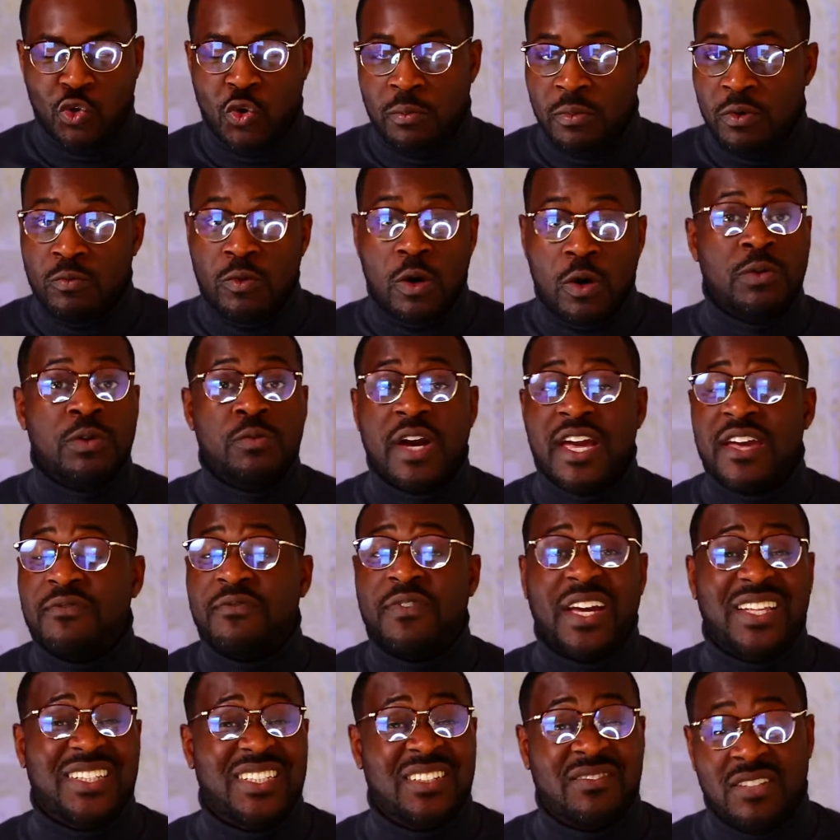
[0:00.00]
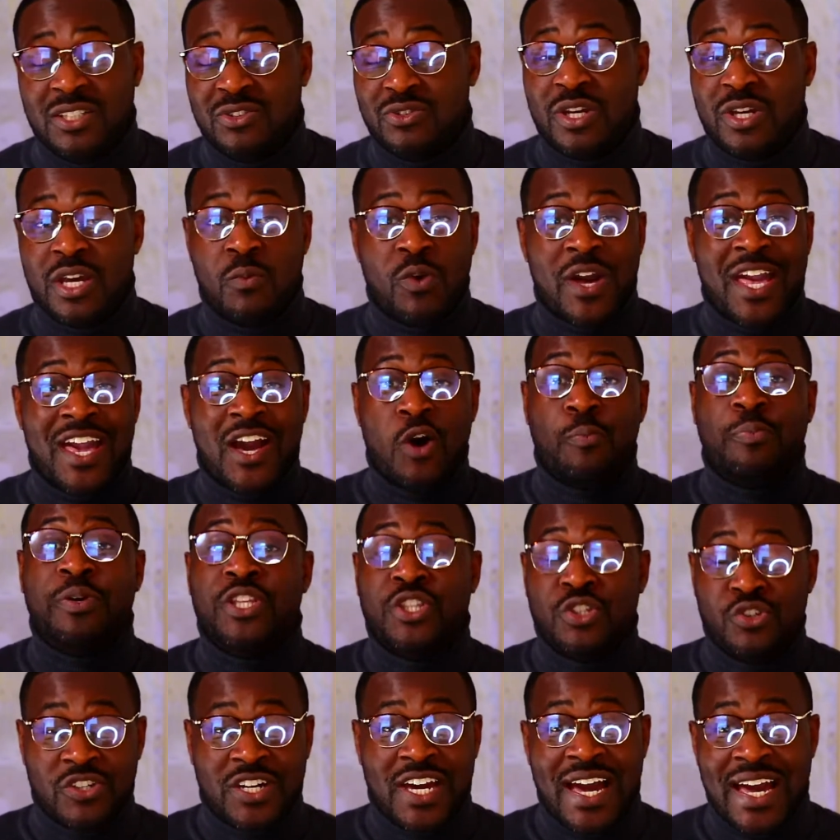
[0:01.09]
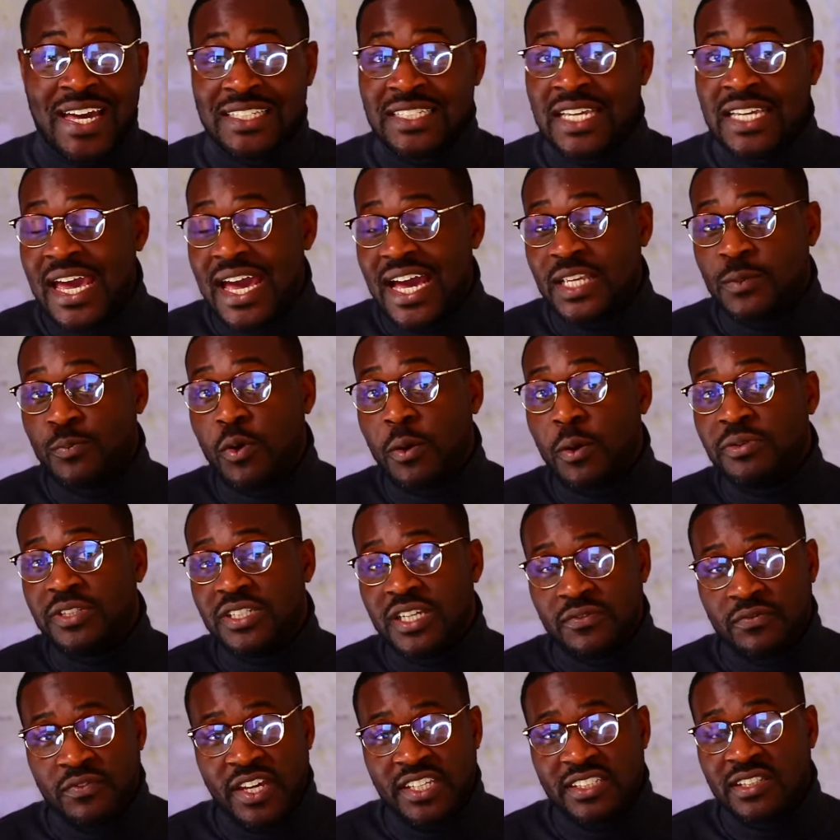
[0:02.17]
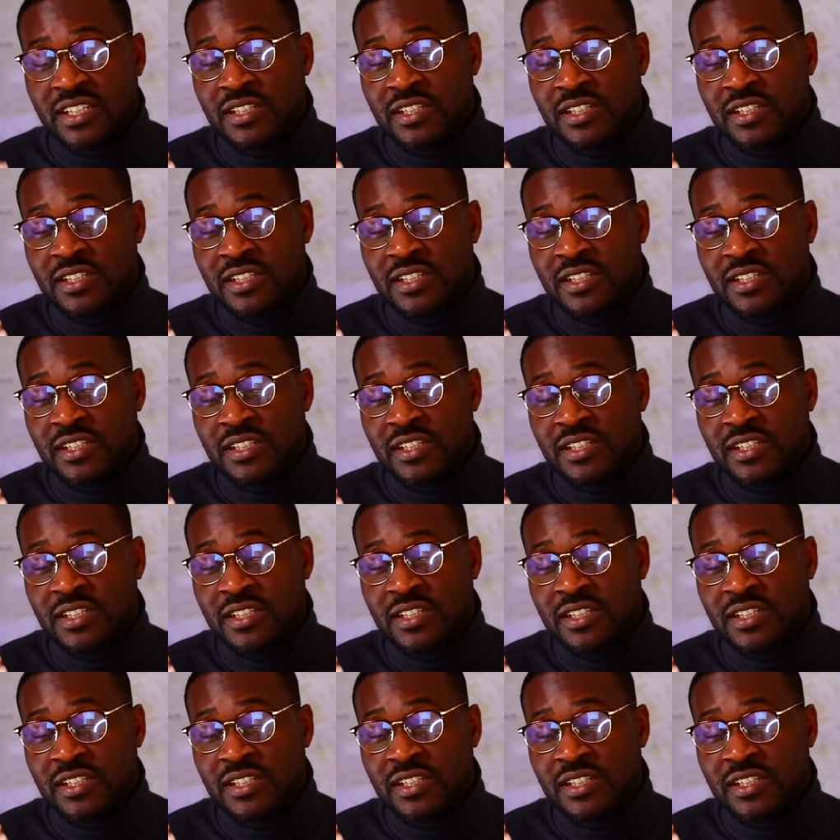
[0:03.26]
And what we were effectively doing, we're helping you guys as property investors,